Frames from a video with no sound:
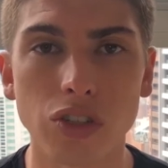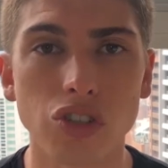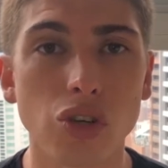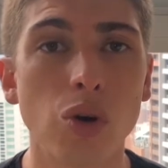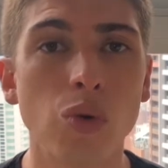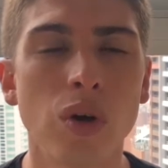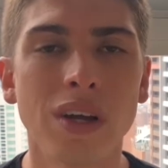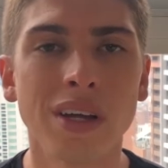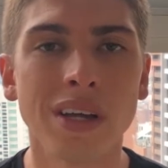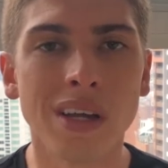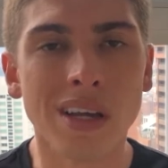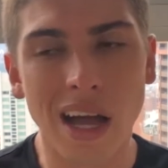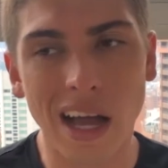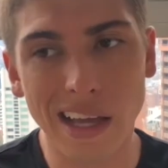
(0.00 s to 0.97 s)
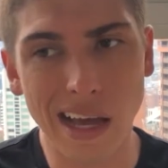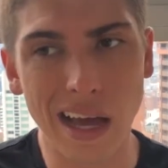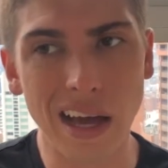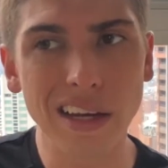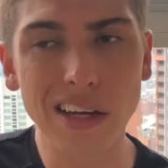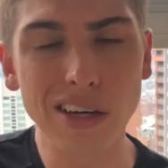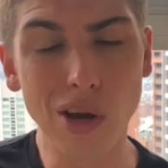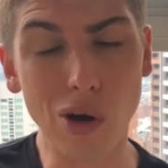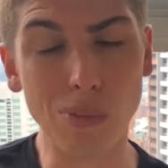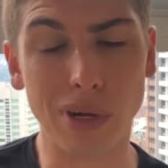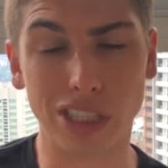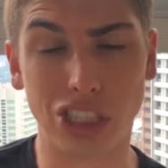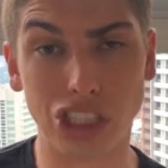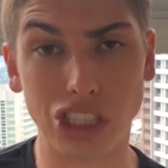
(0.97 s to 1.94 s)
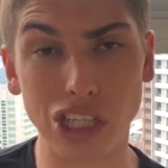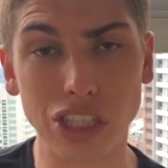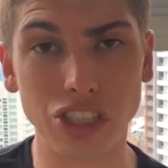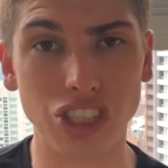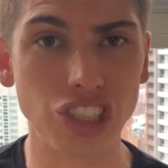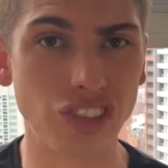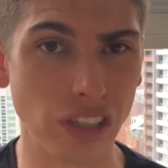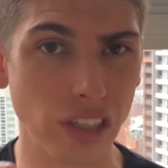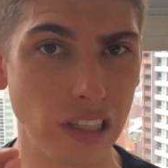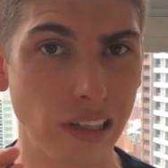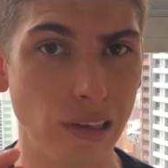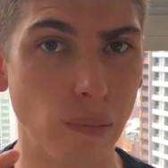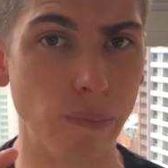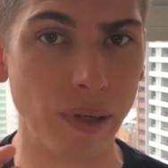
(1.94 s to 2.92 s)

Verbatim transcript: So I kinda know my shit just a little